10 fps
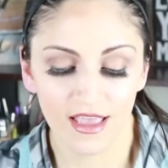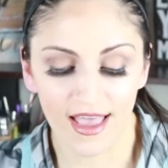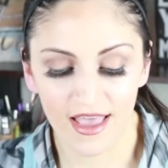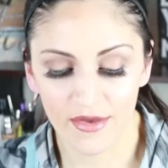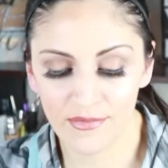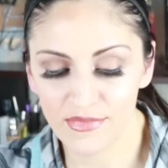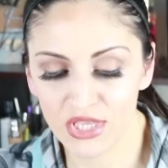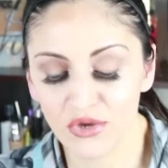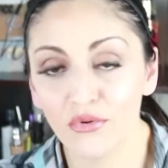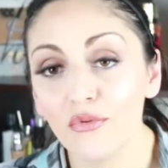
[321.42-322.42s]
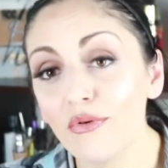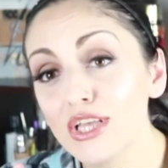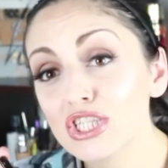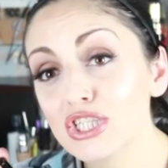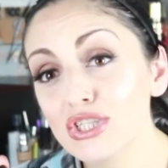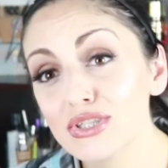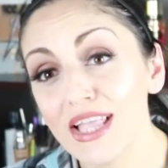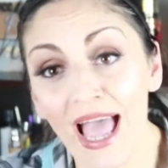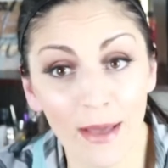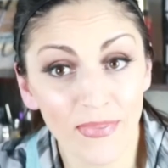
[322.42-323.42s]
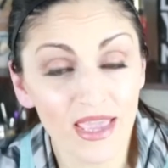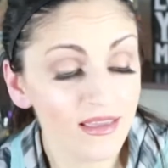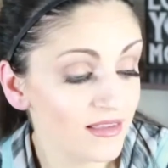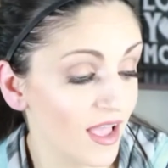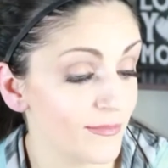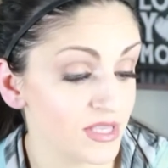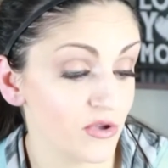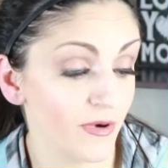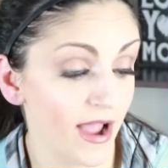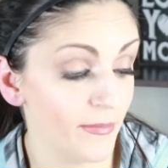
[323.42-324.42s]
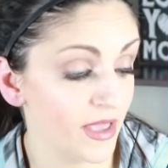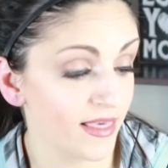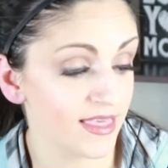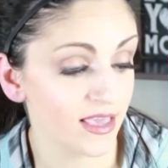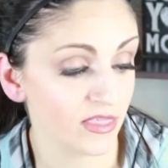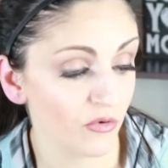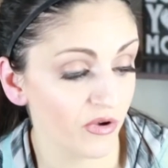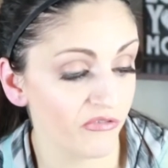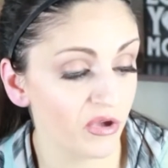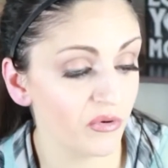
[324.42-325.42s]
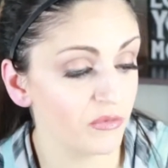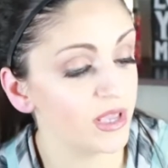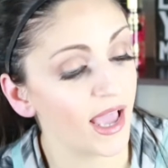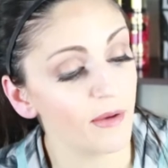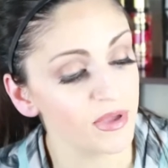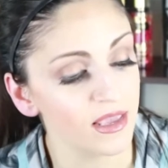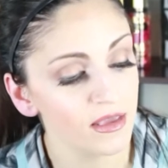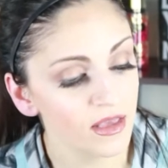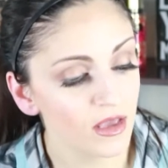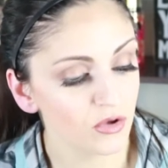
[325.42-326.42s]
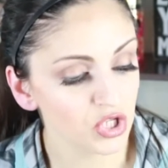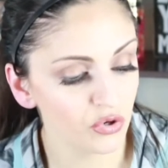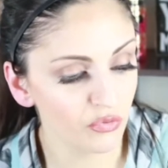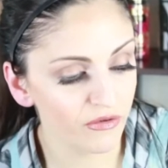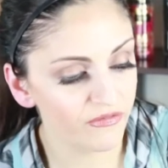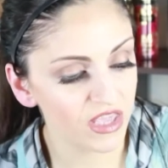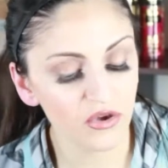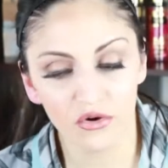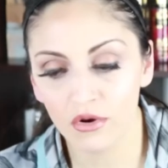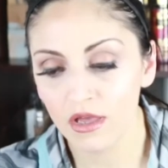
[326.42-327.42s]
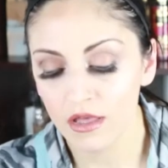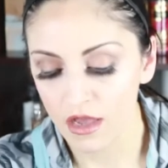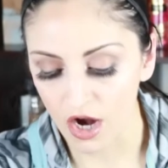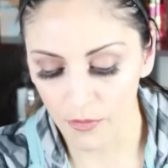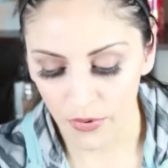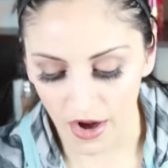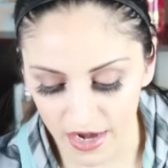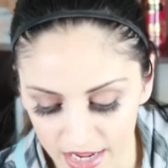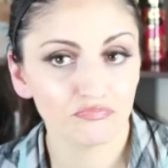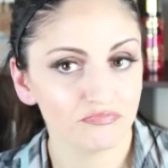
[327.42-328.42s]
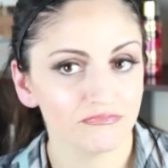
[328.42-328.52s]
So happy. I'm super happy. I think the review would be happy to review our product.